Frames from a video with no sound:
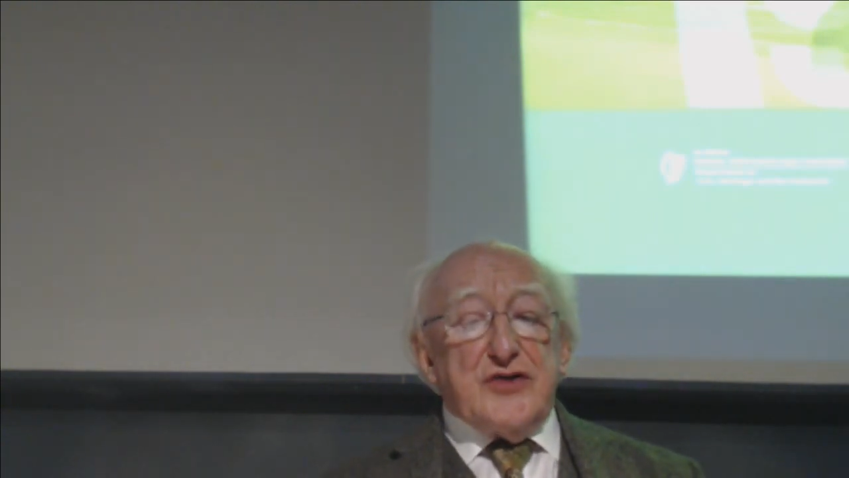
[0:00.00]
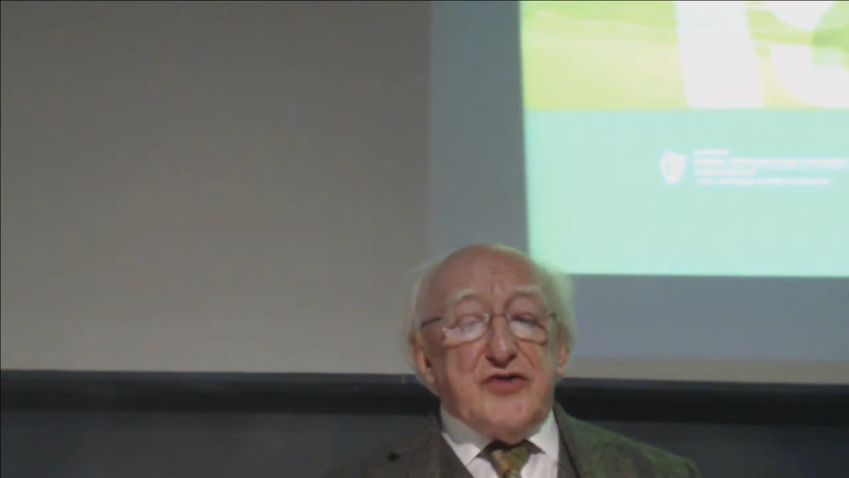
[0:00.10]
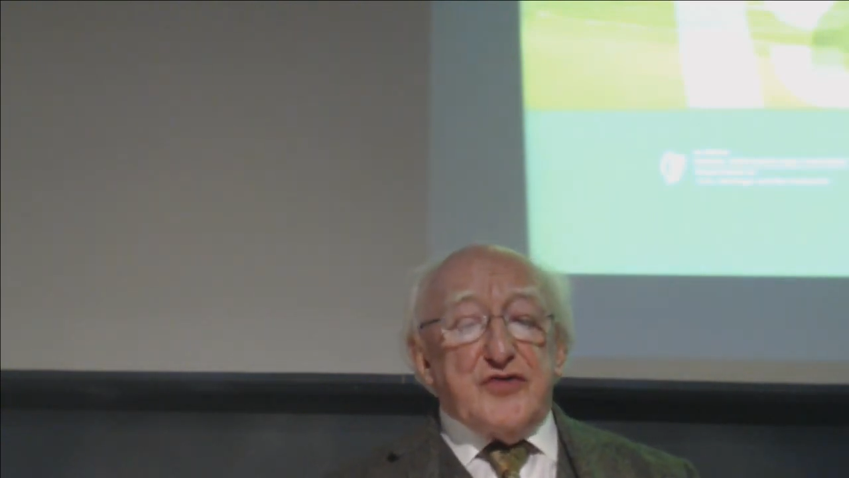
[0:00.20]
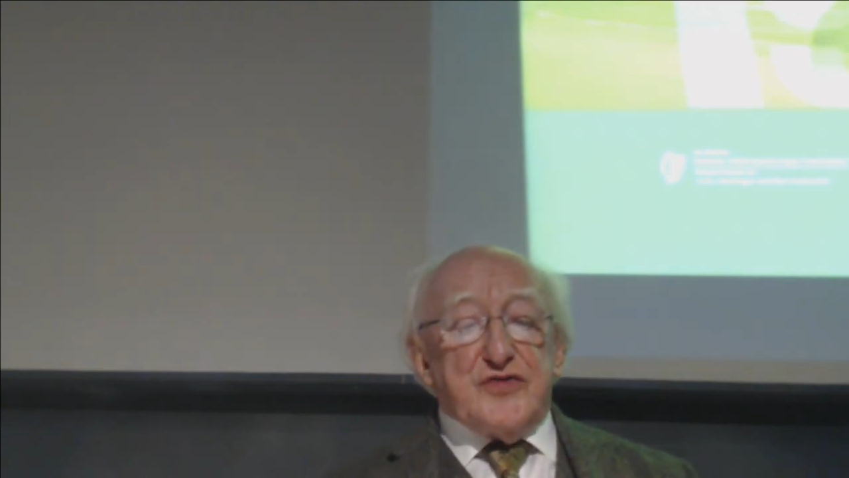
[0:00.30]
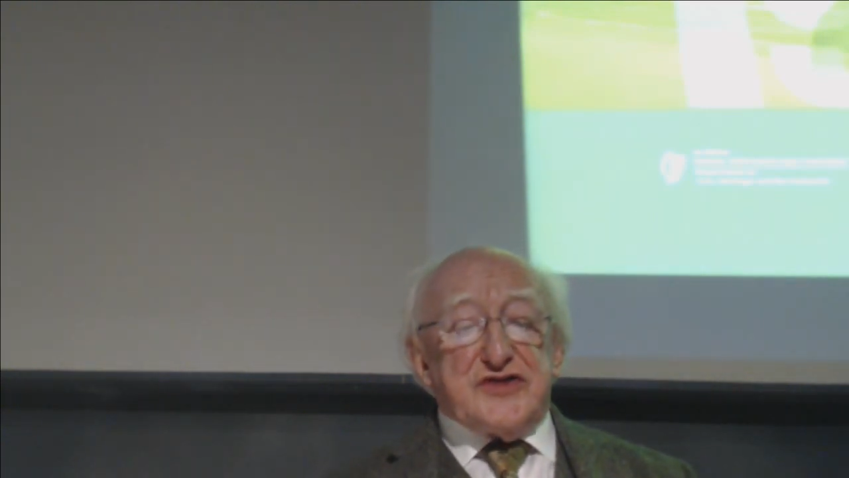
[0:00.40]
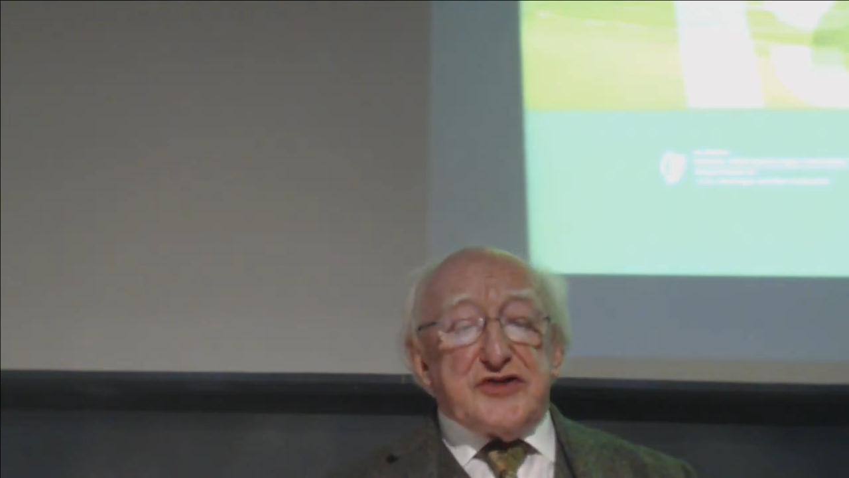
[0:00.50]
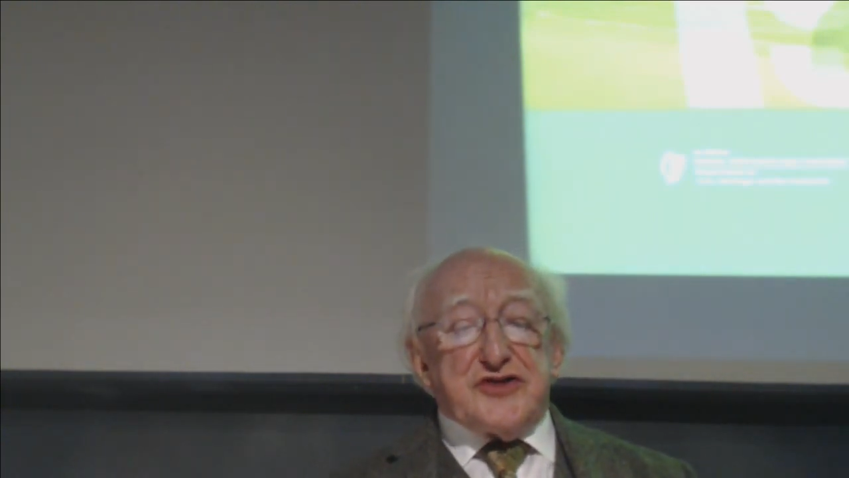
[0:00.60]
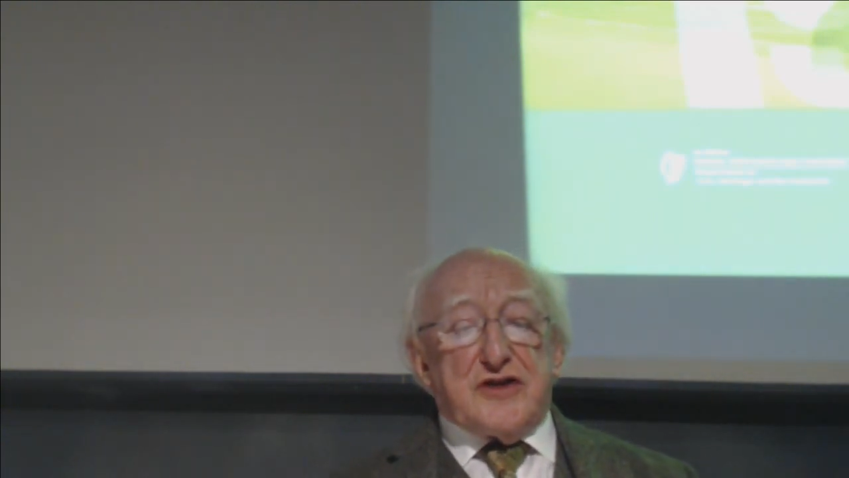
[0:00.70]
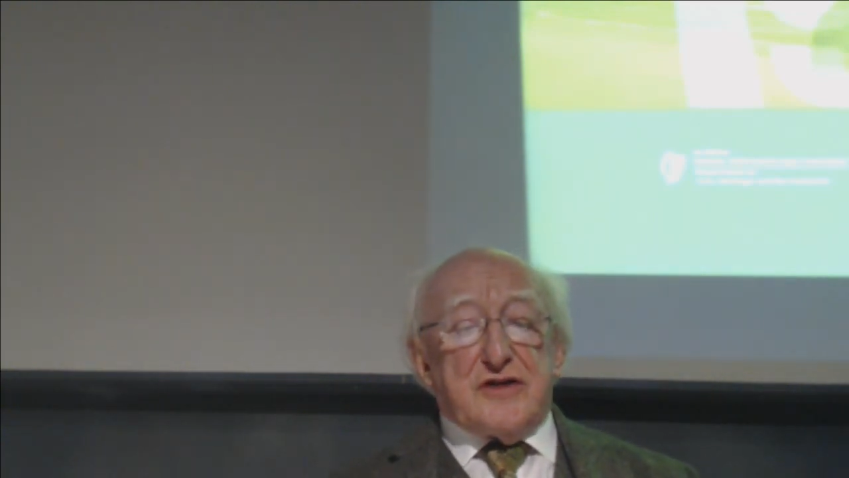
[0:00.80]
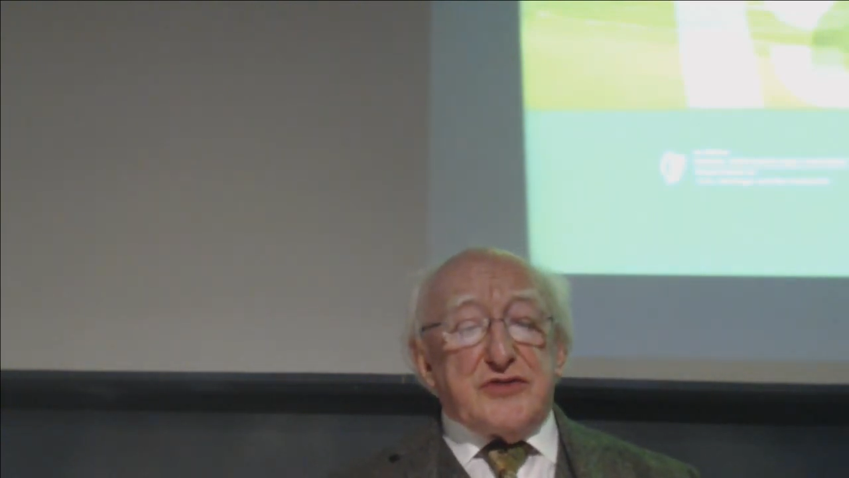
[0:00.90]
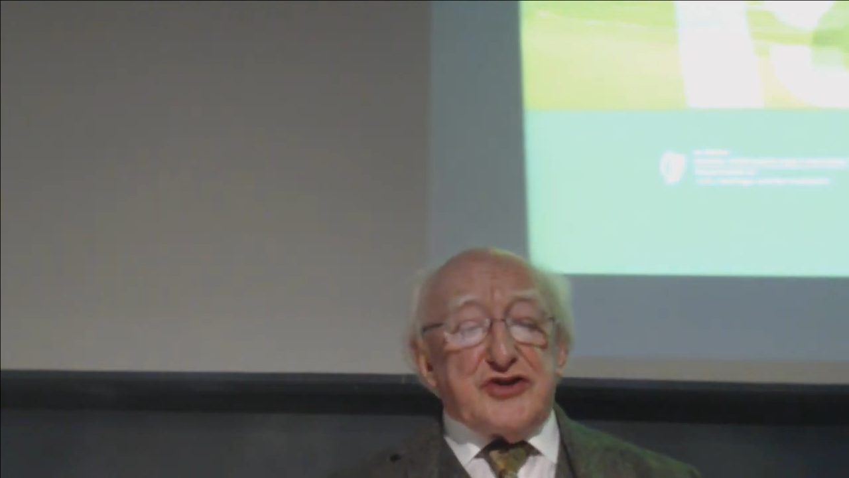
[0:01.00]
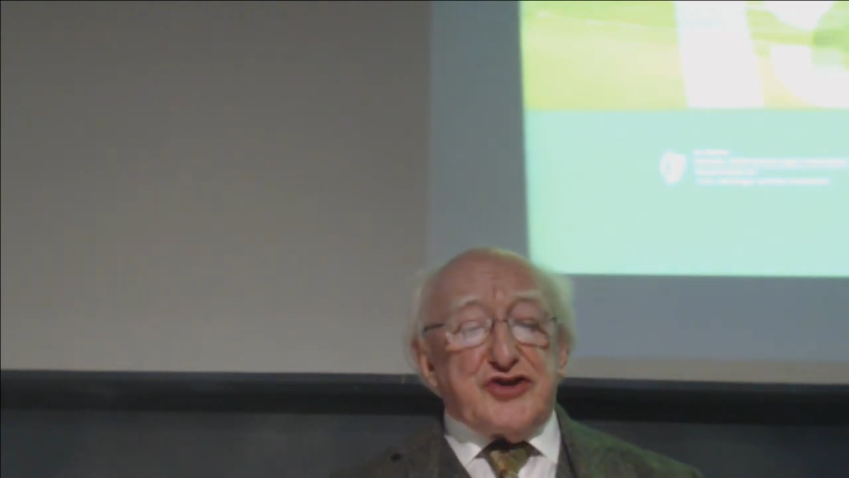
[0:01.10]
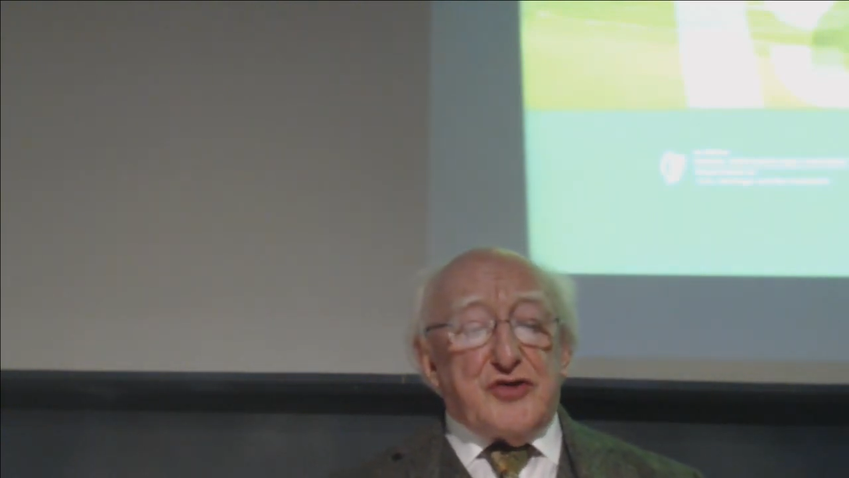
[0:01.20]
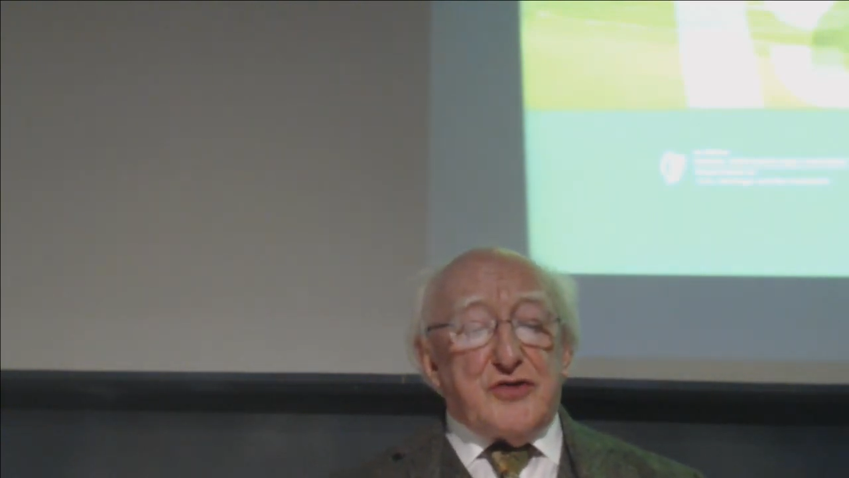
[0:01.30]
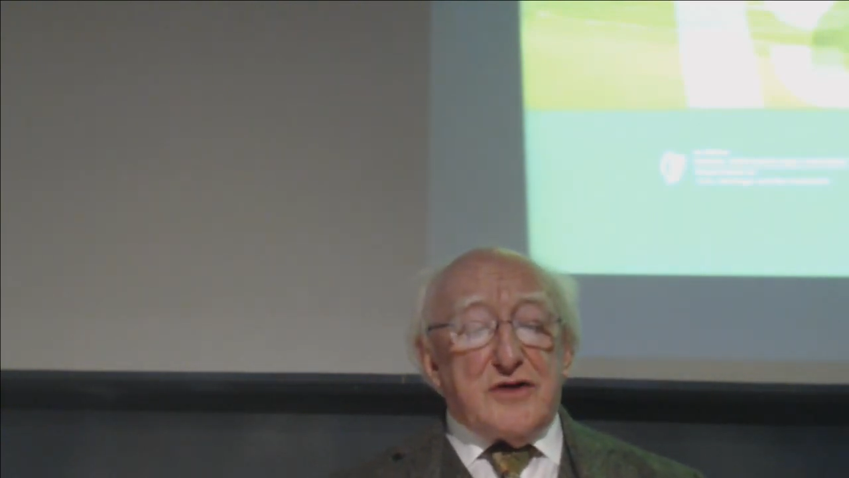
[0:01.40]
used to come
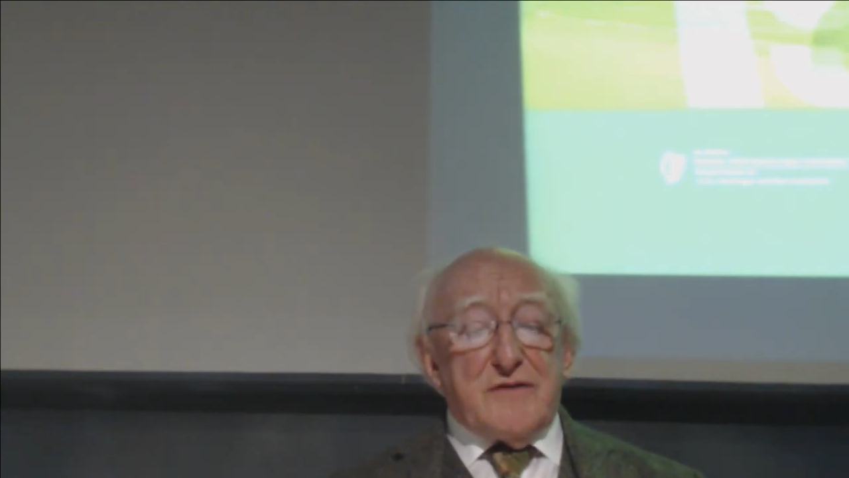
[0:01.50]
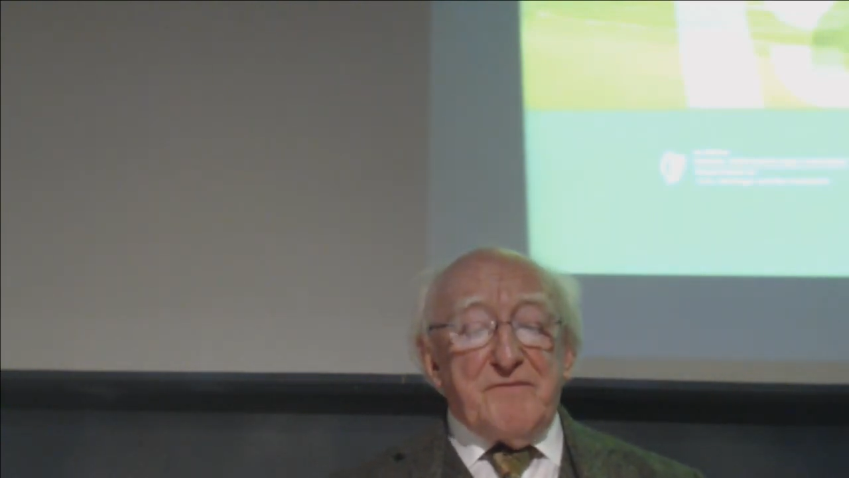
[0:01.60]
ashore.